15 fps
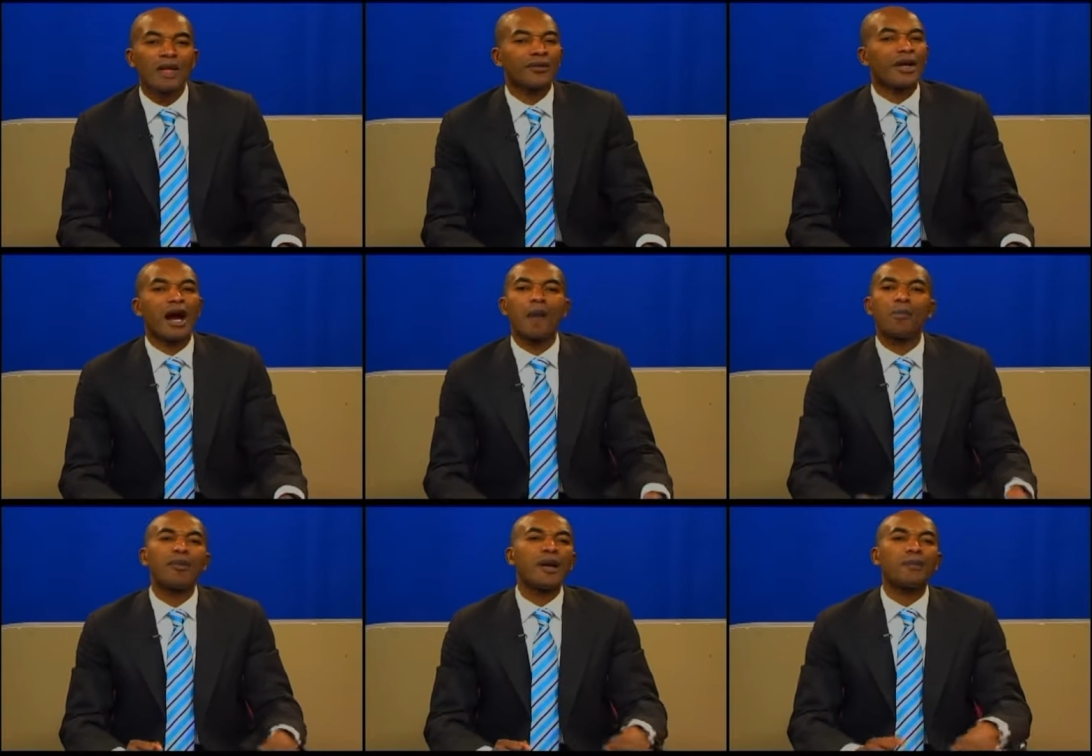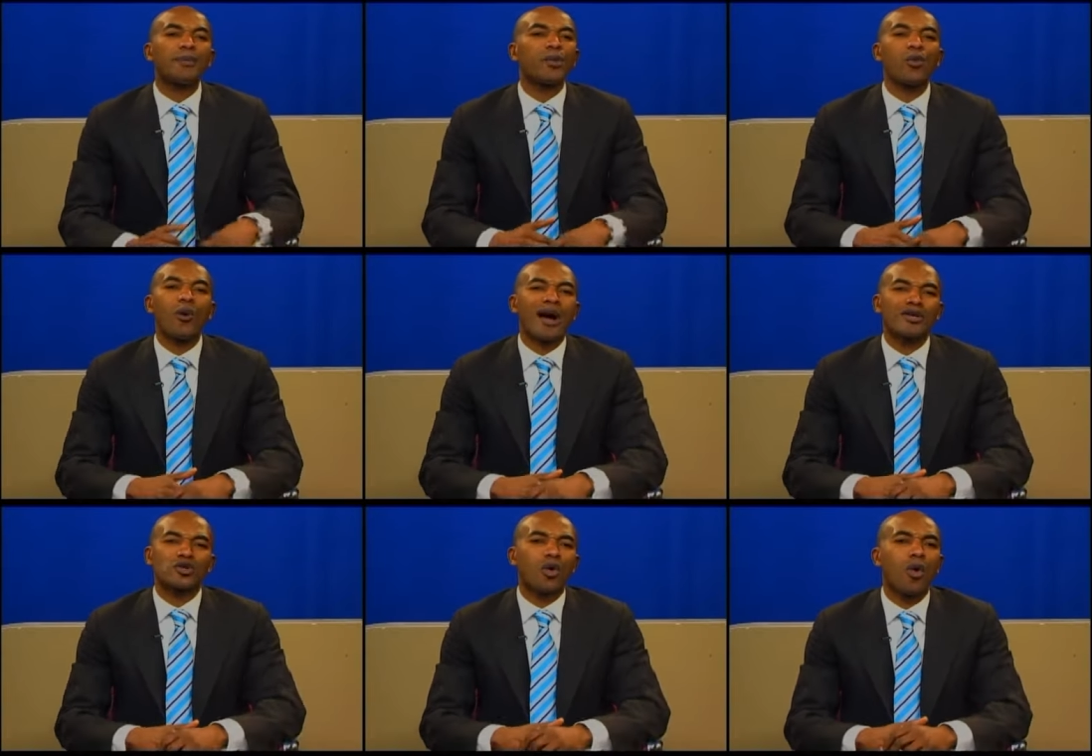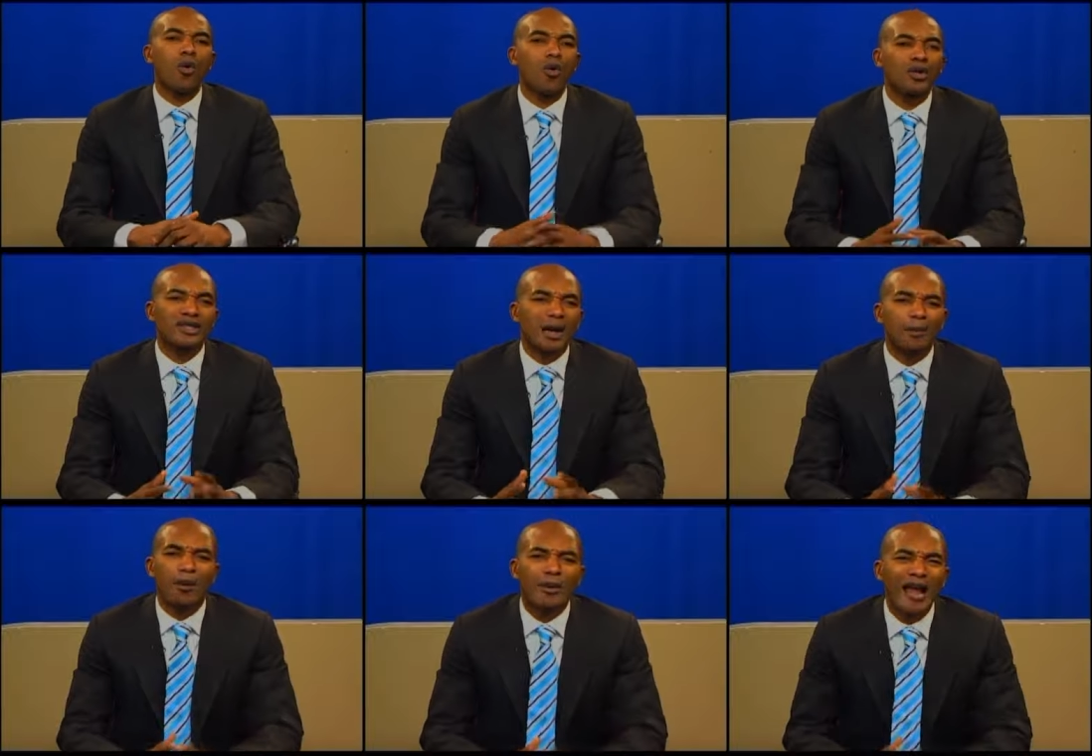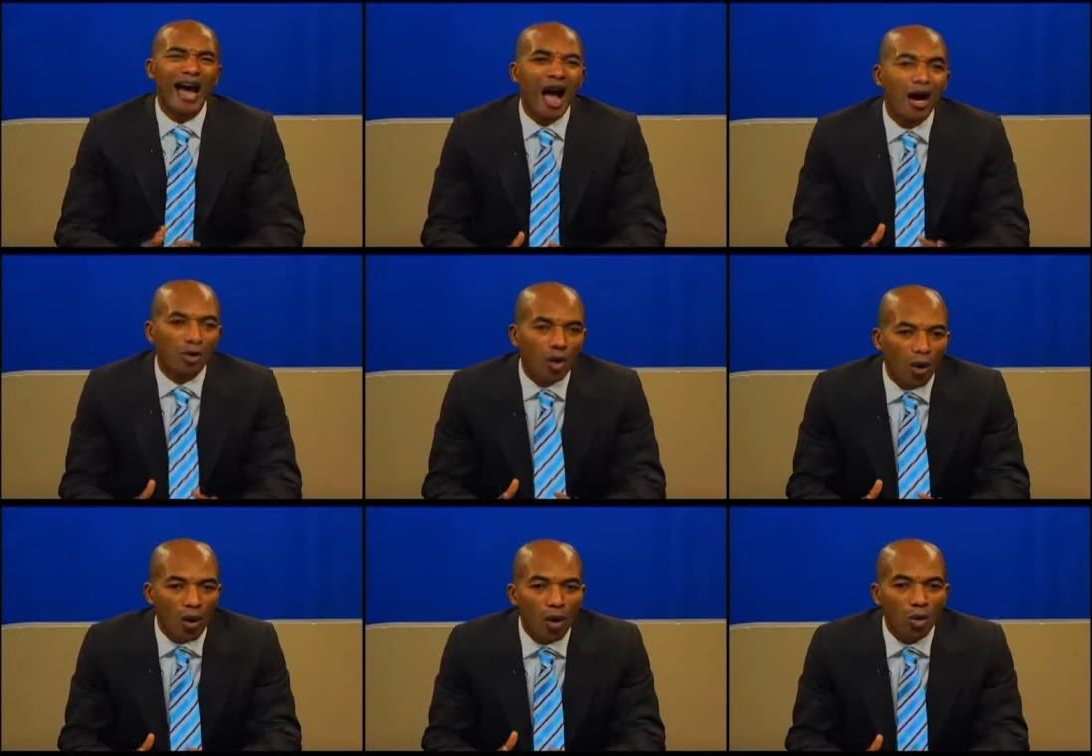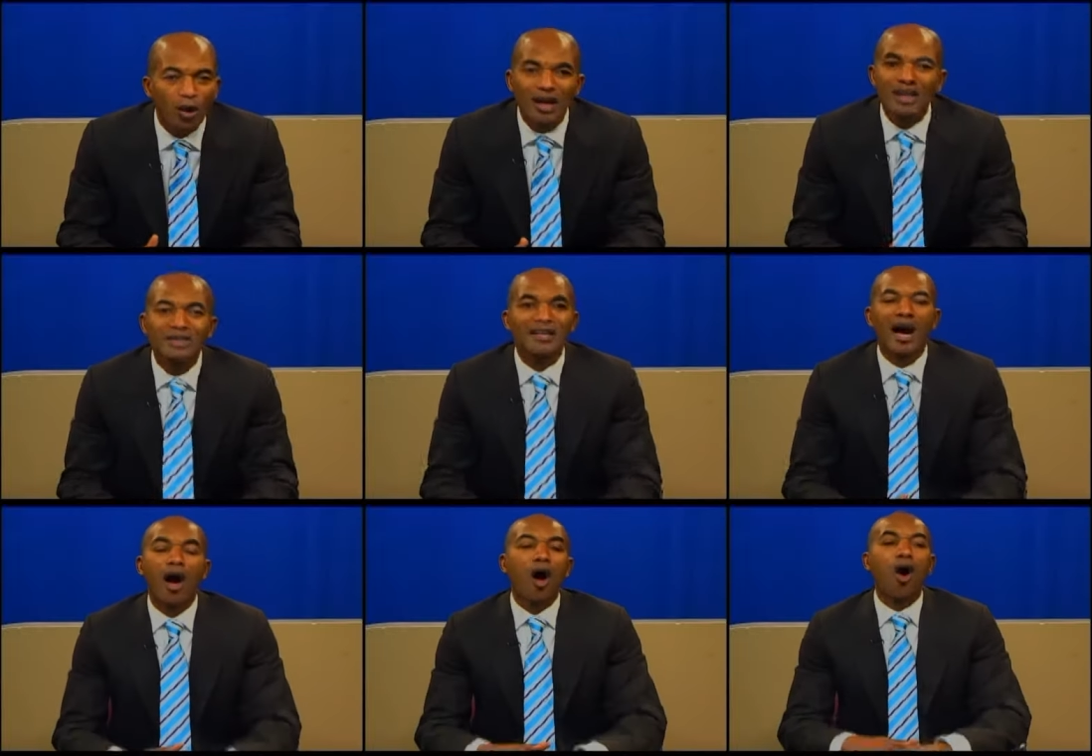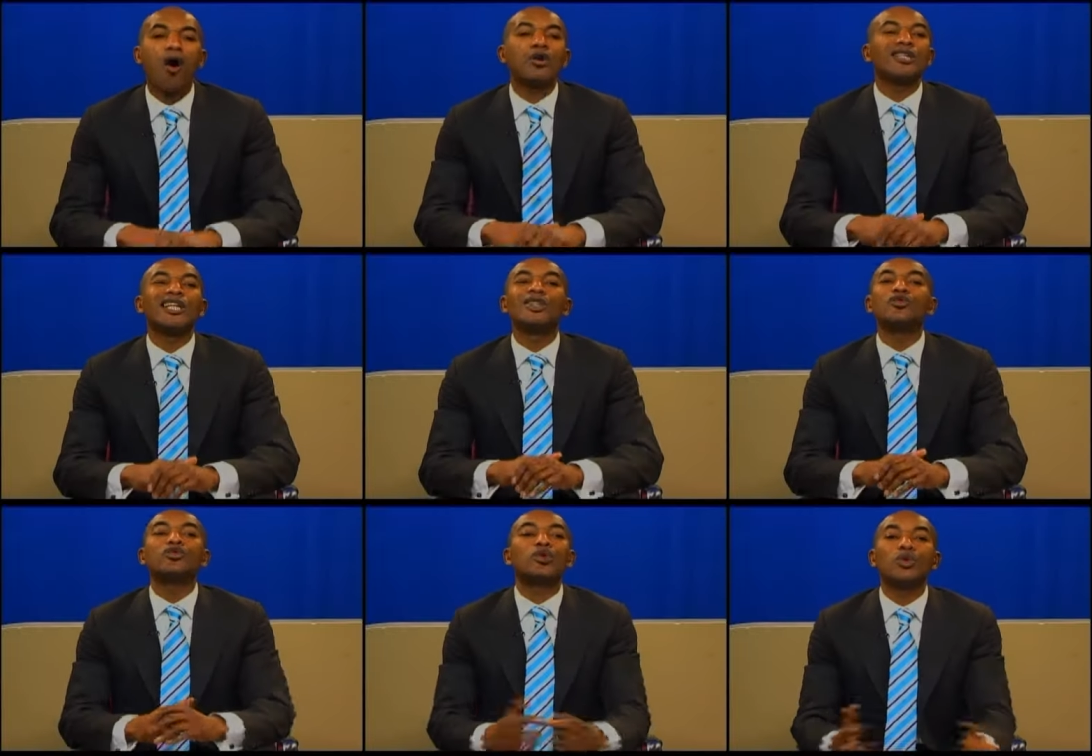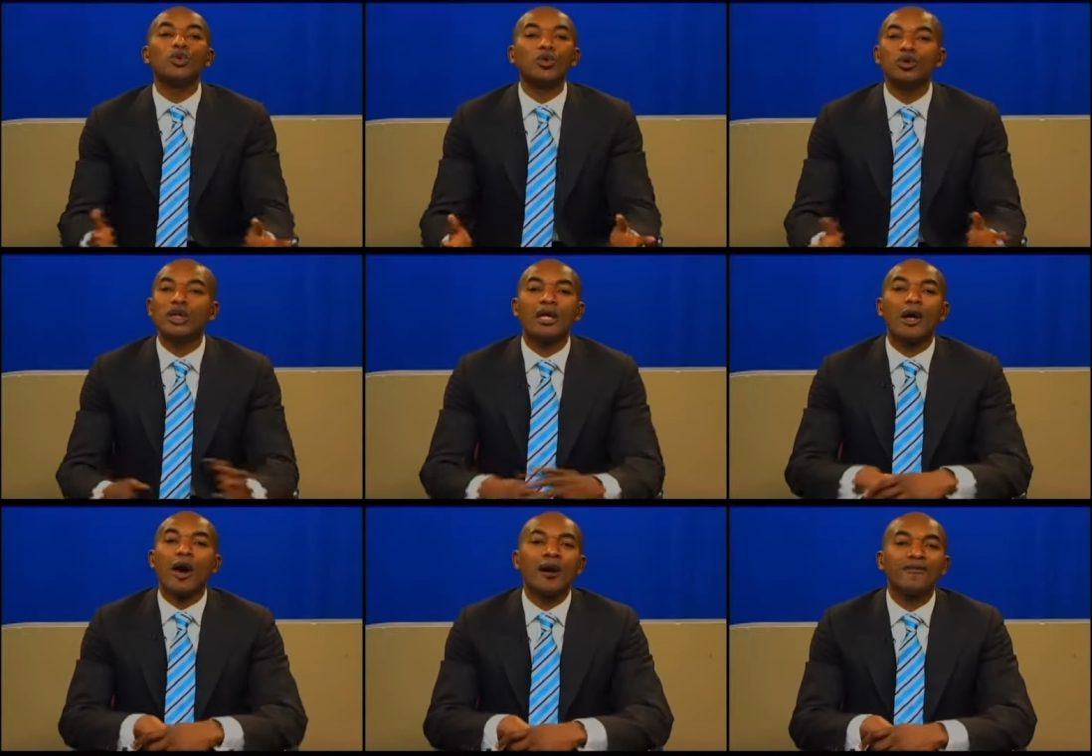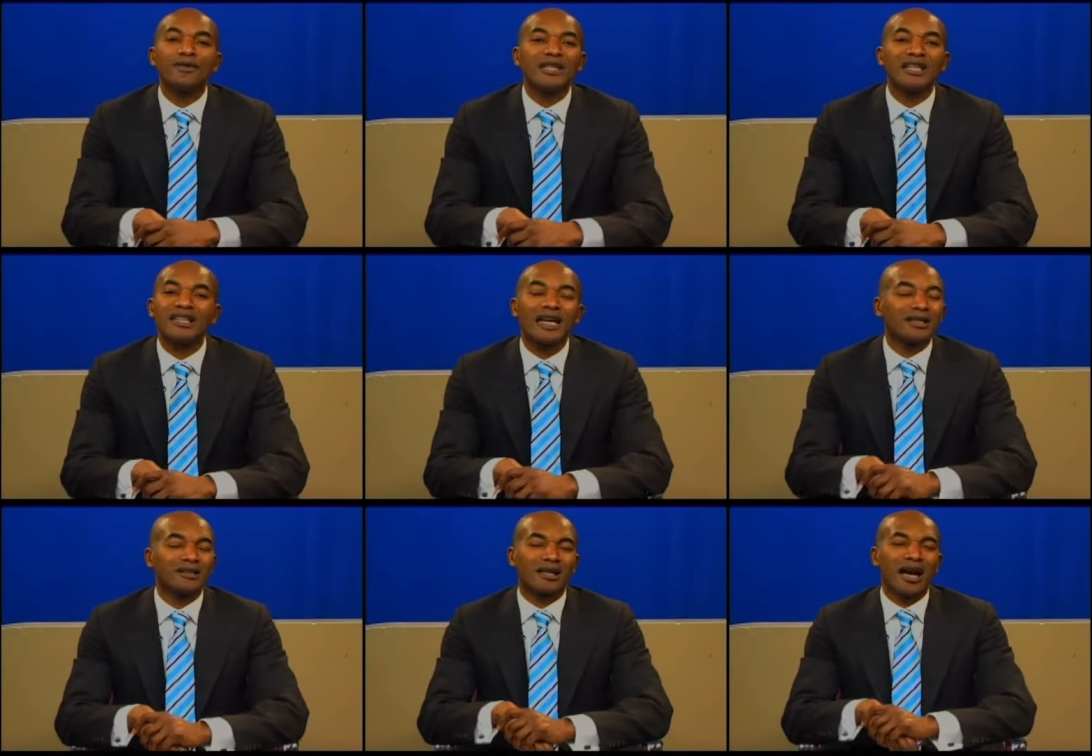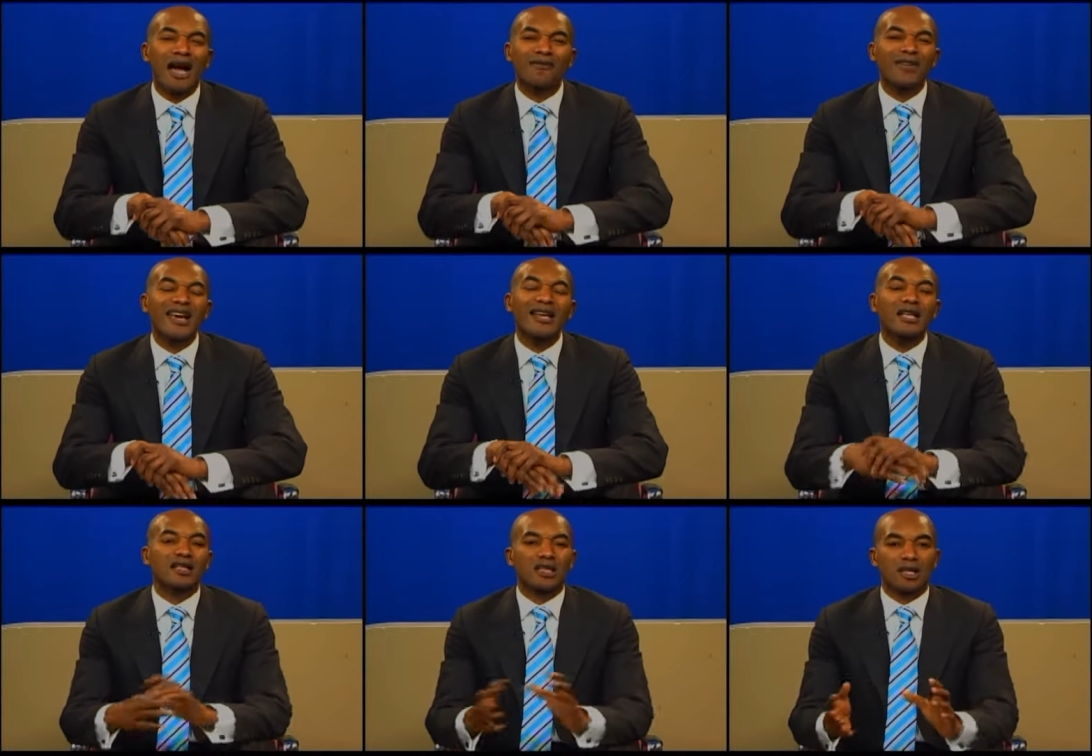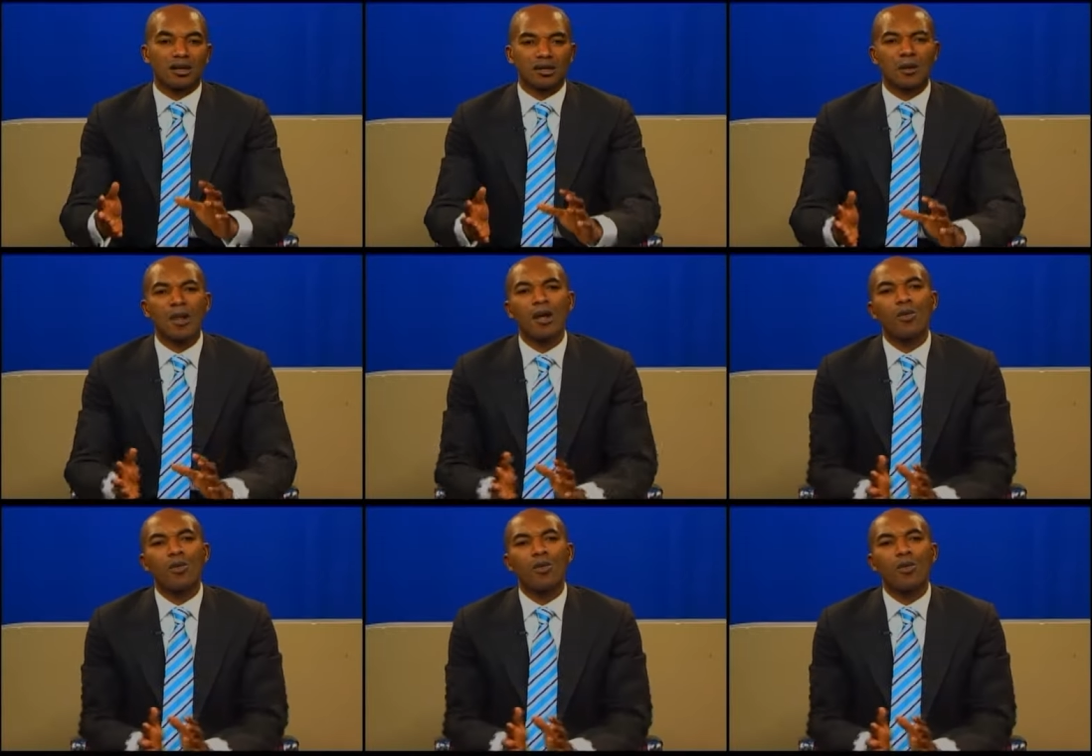There are people who are so hooked up on alcohol that all they do, they don't have, they don't have anything else.